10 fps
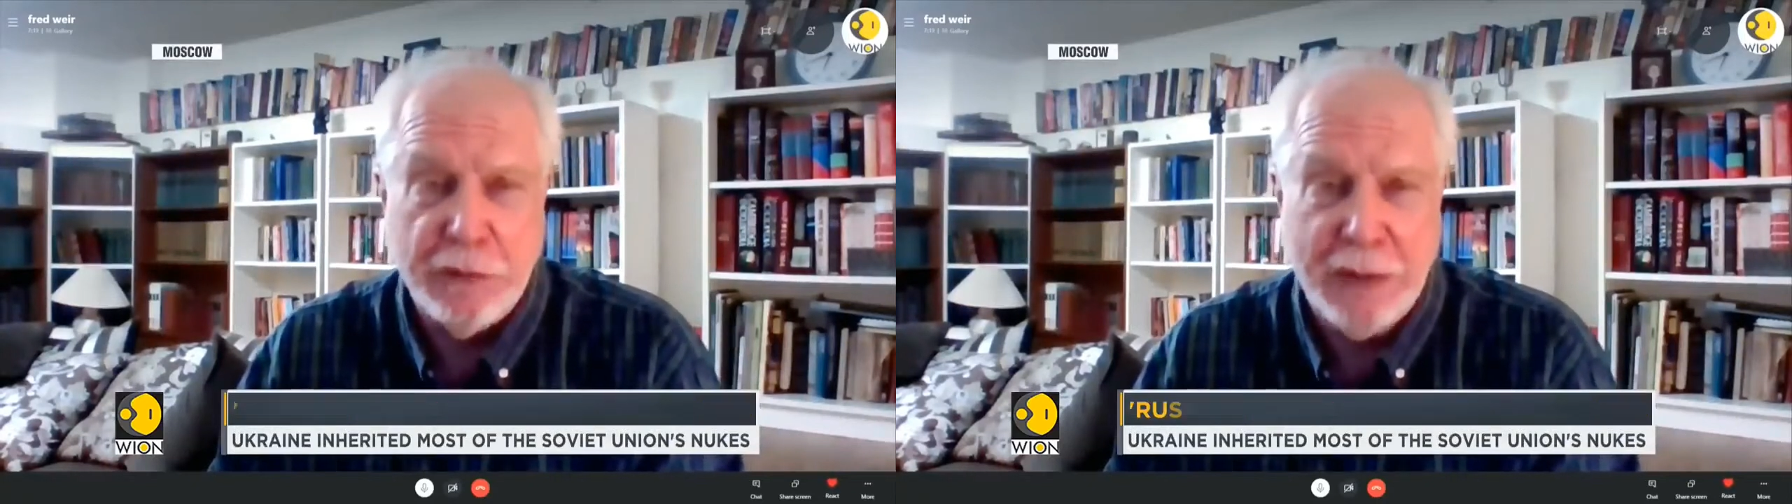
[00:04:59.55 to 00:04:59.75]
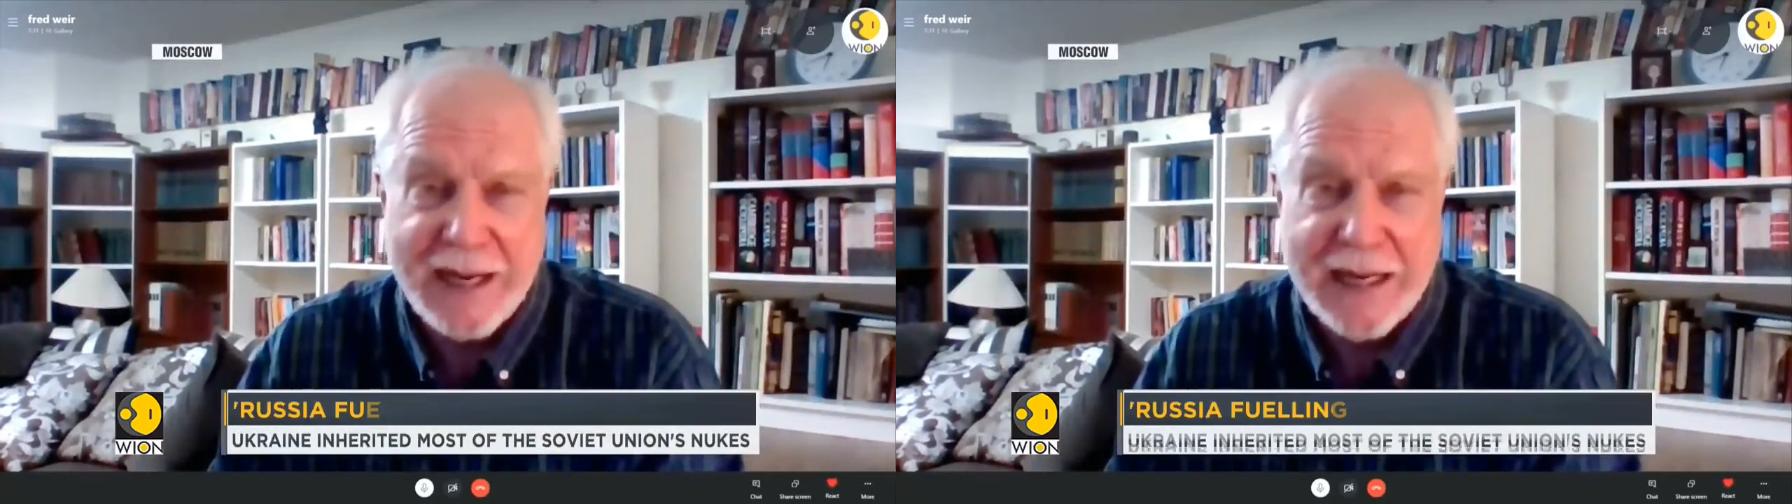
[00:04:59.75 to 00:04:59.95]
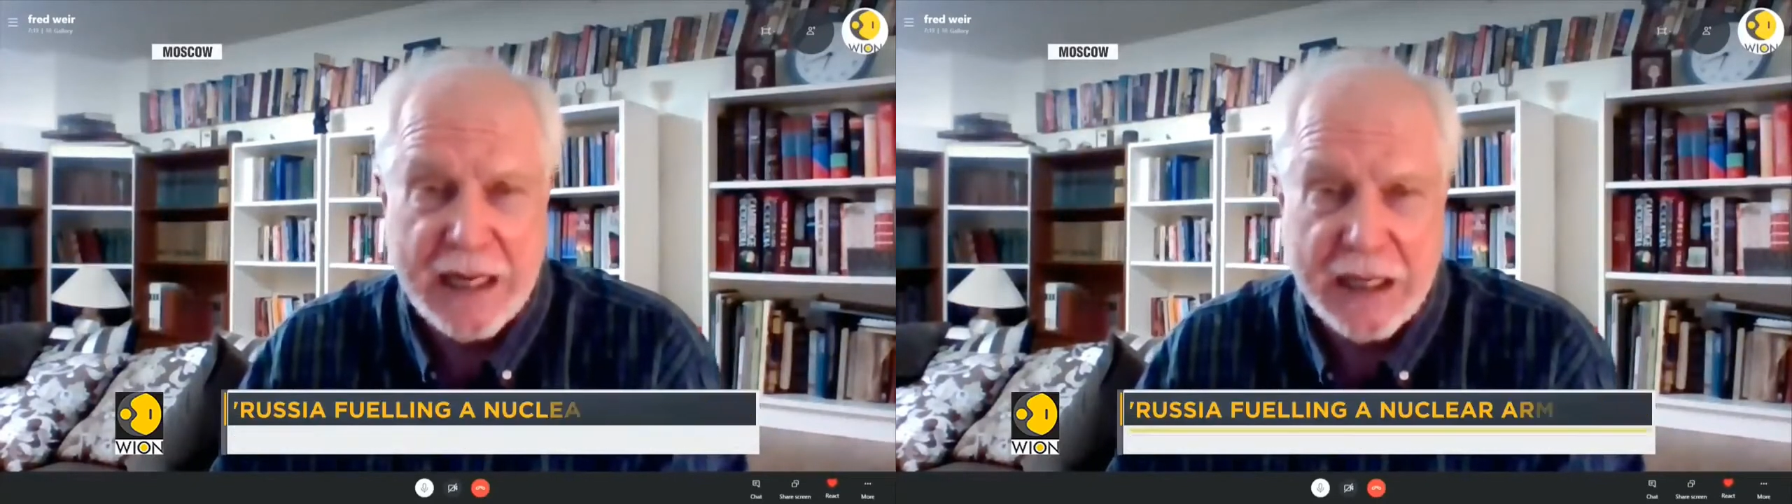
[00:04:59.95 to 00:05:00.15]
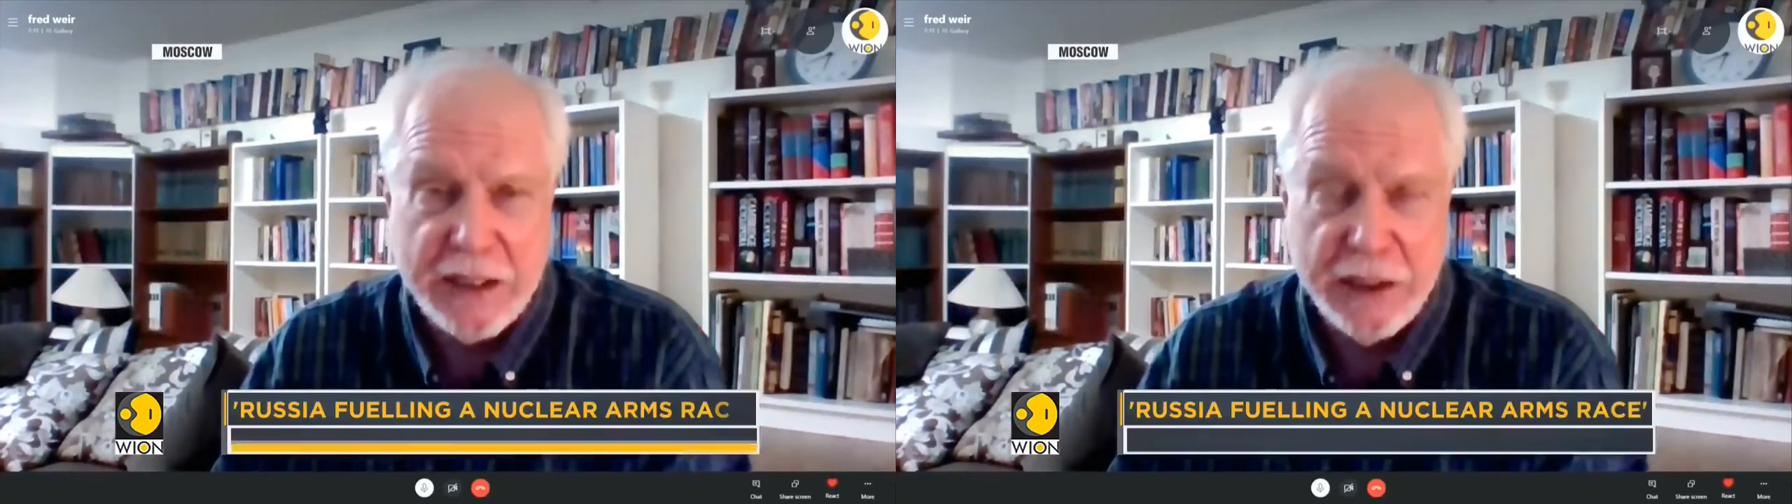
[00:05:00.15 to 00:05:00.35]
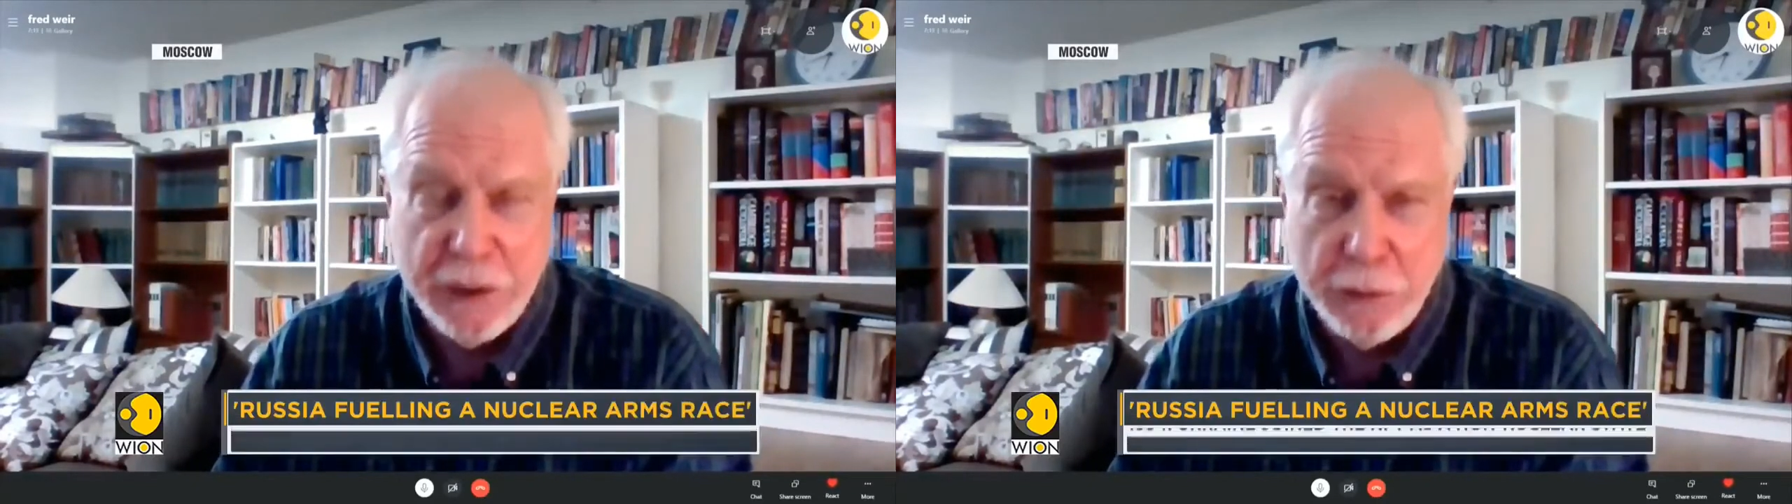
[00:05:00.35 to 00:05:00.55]
threatening
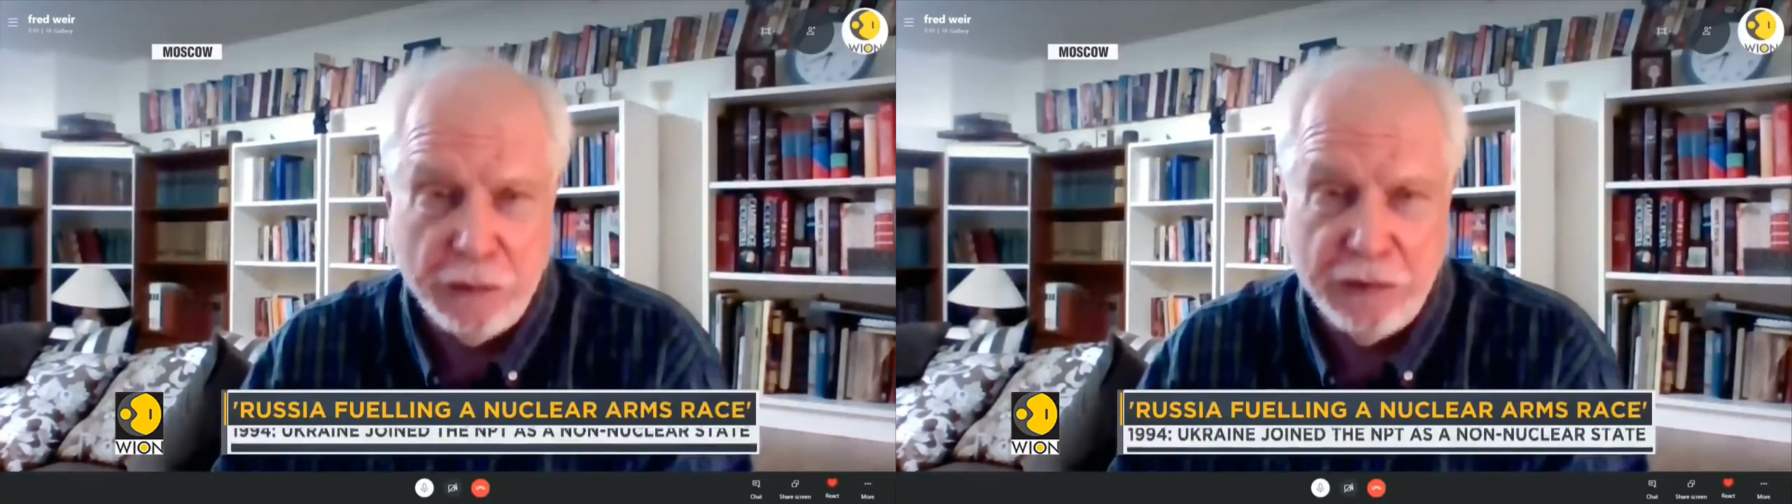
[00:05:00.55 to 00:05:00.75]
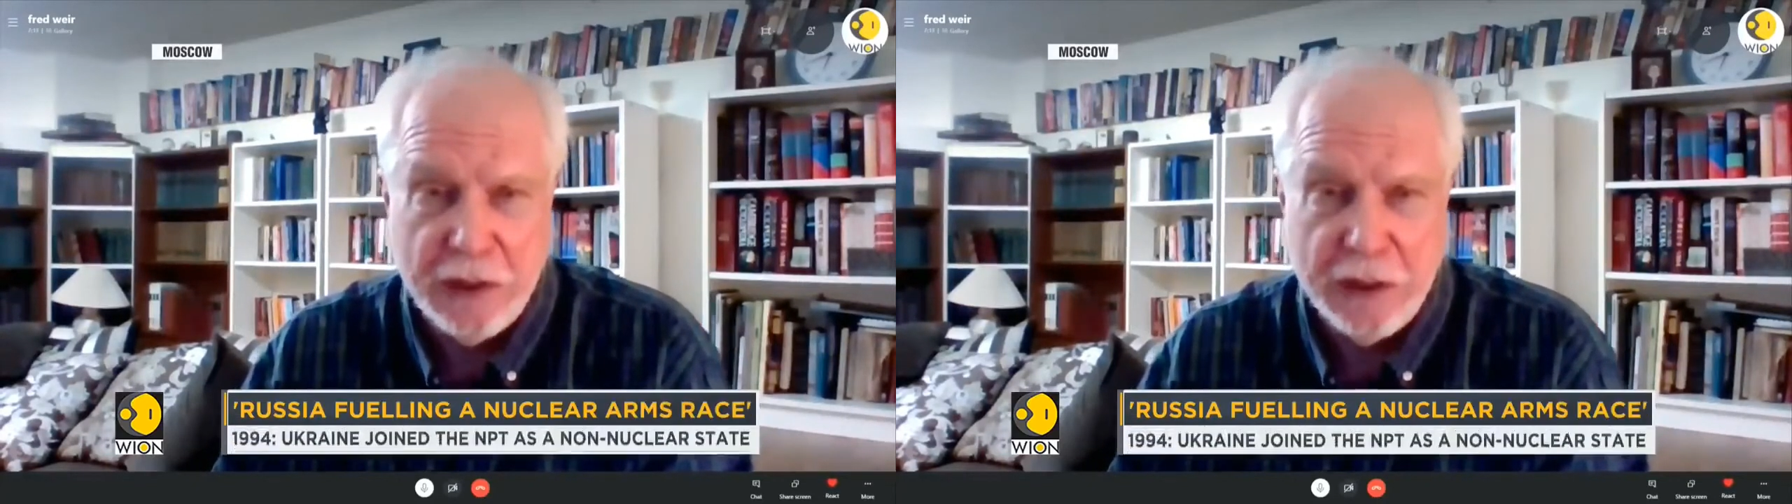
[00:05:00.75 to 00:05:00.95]
to use